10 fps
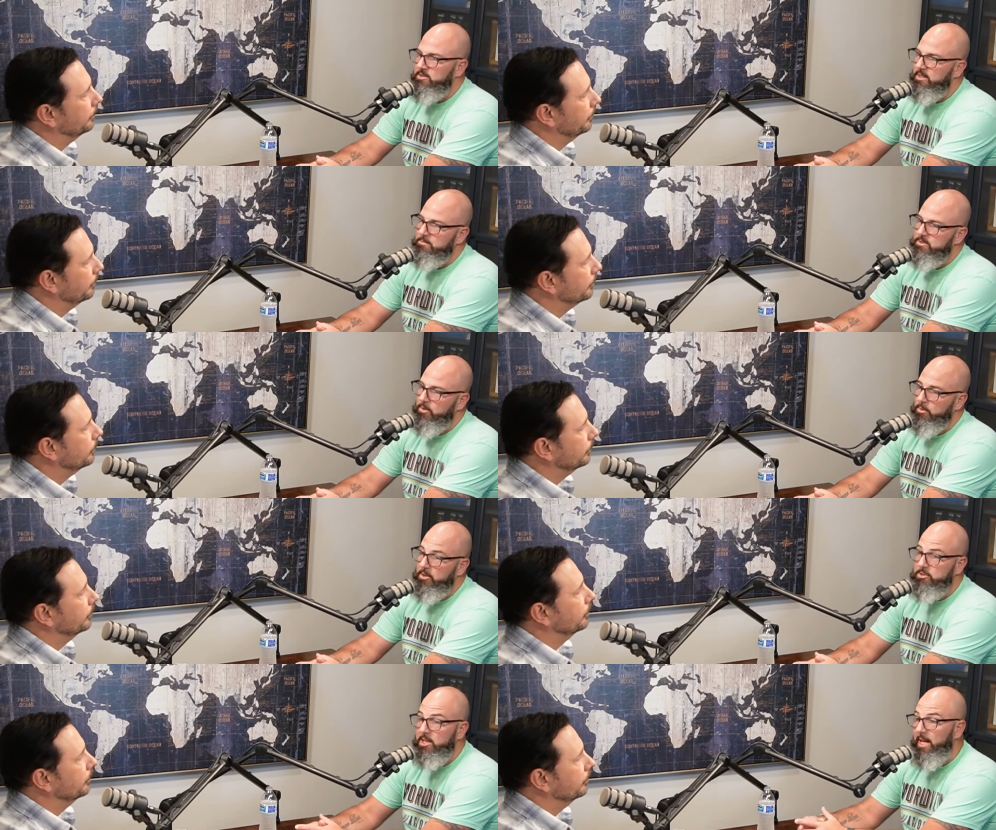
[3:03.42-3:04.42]
Speaker 1: them. So
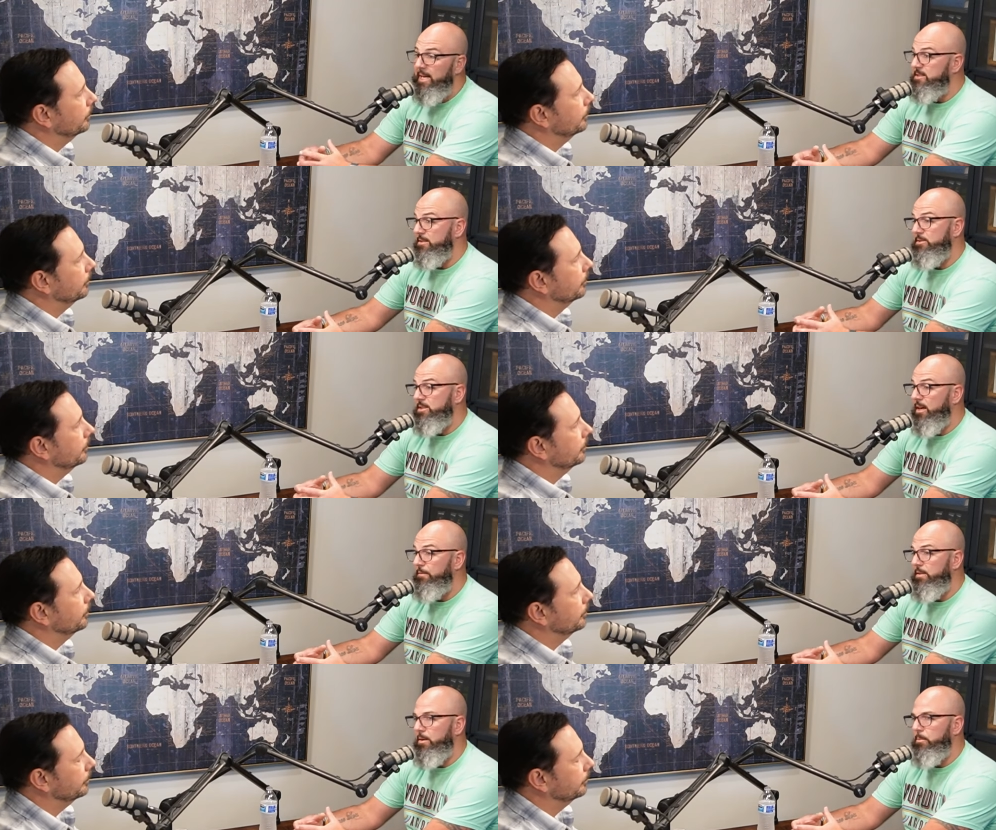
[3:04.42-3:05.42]
there's lots of
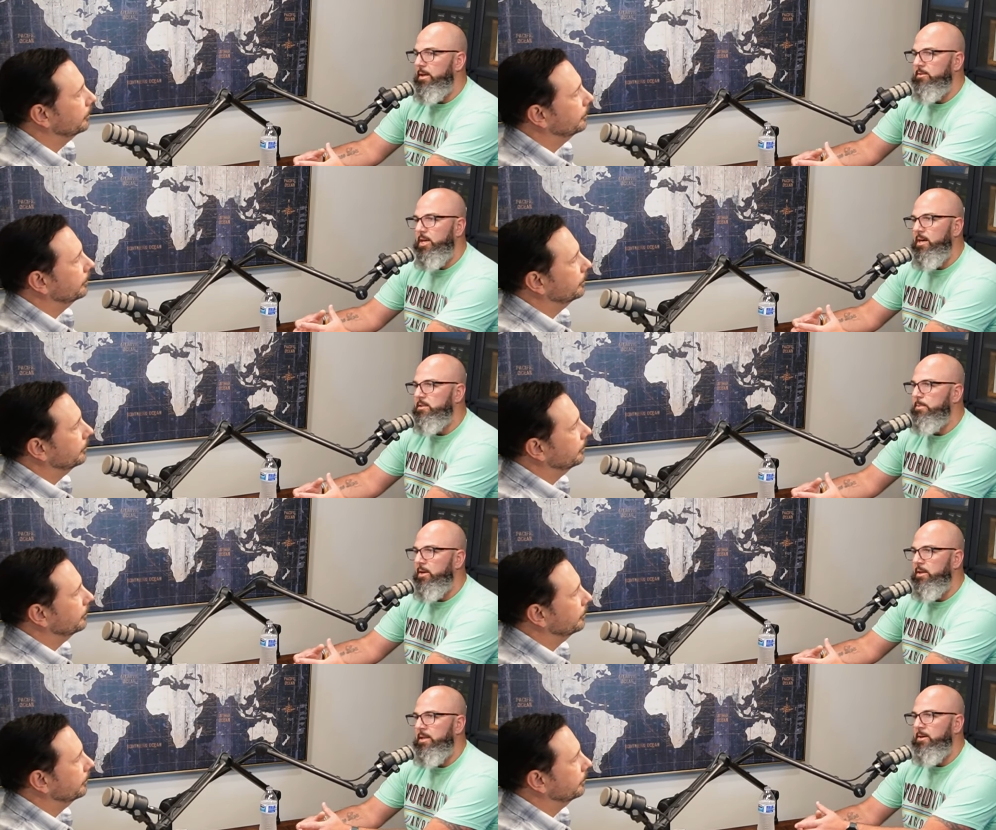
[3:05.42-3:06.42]
stuff that we had talked
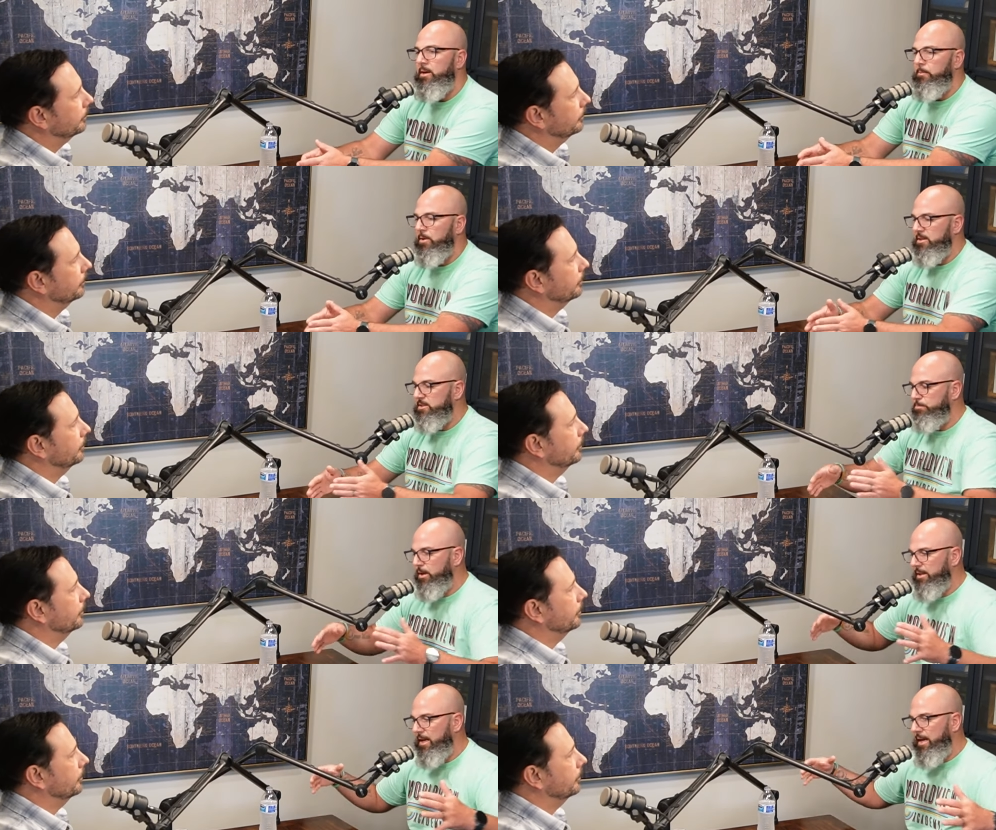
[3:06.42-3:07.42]
about in there, and we're going to
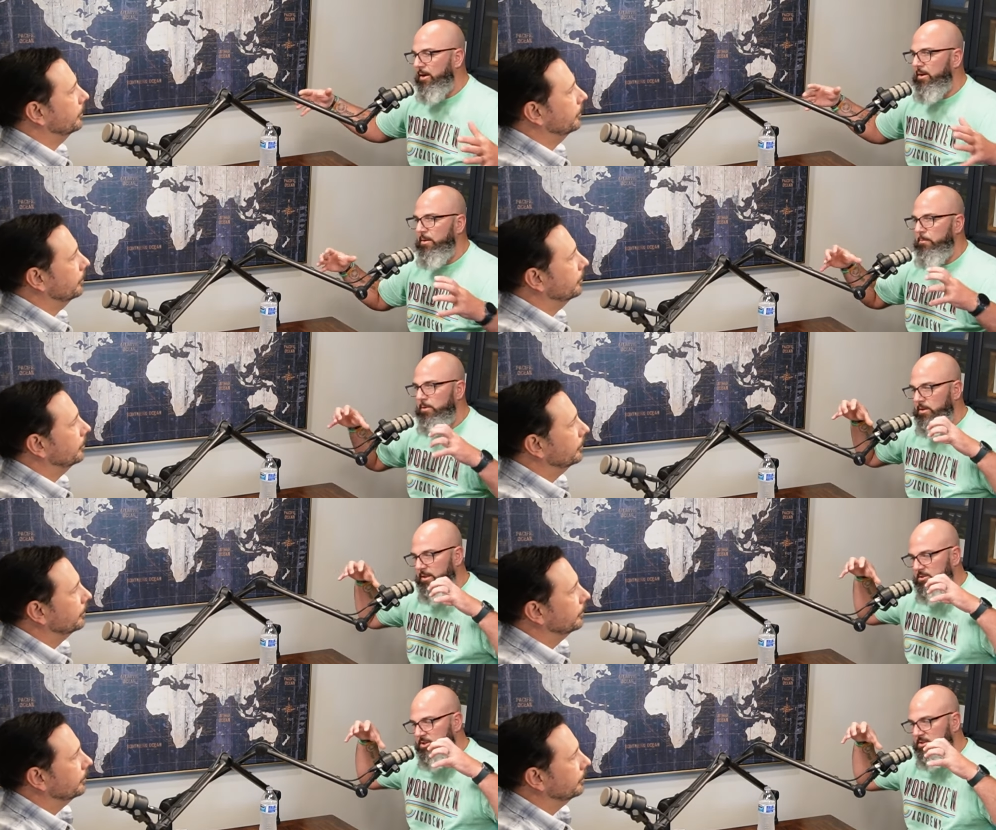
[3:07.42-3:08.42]
spread that out and
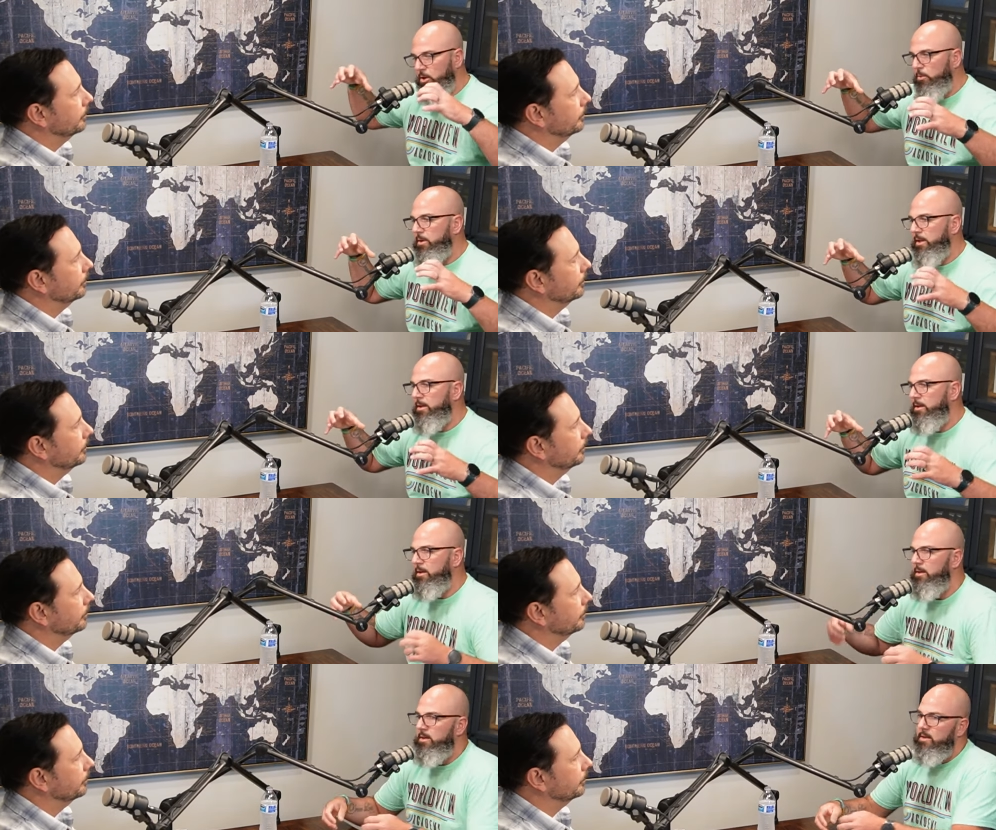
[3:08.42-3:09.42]
really just hone in
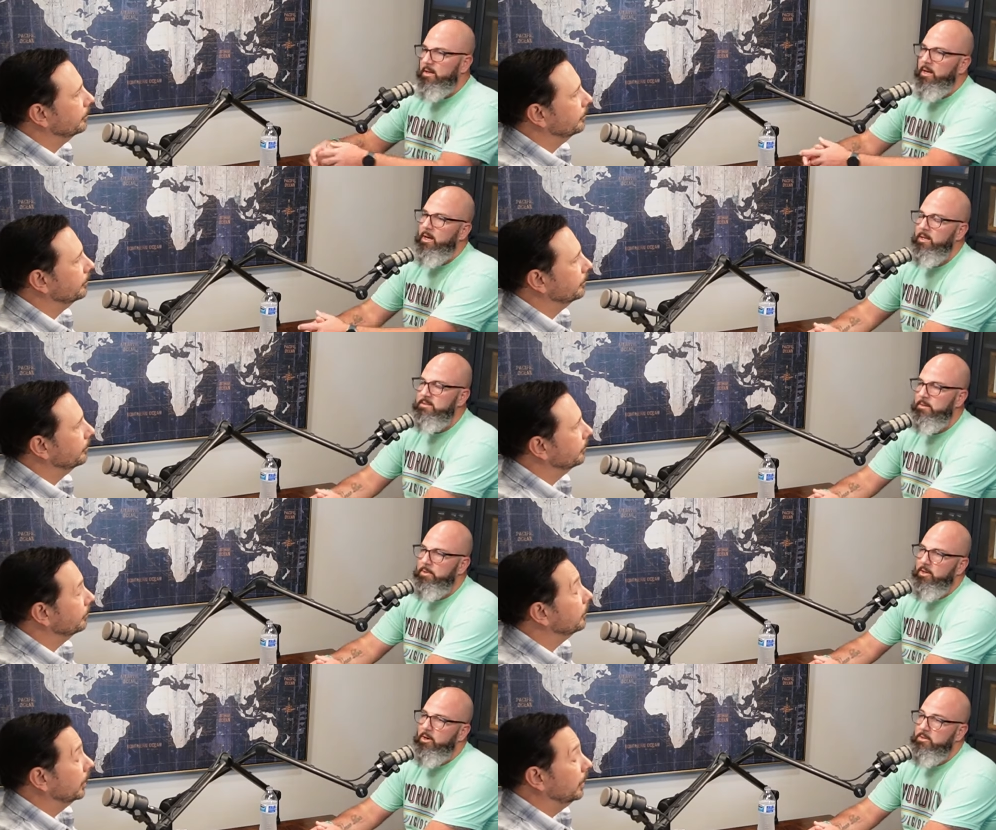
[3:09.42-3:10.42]
on some
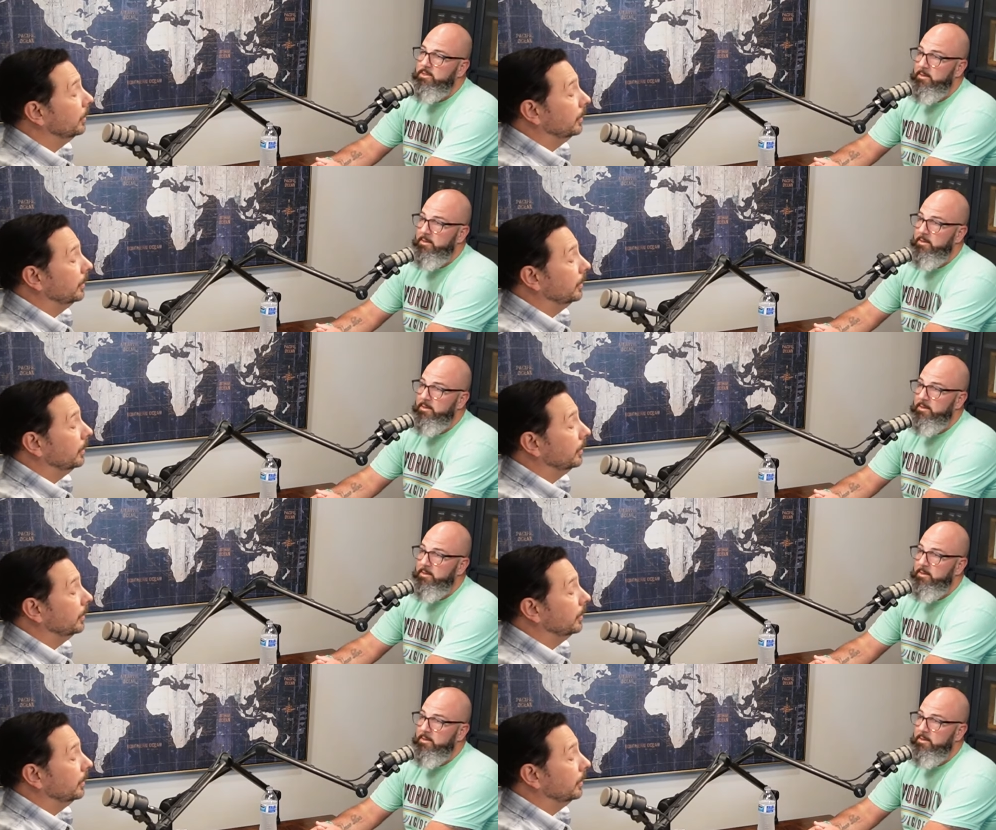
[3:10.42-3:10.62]
of the hearts of the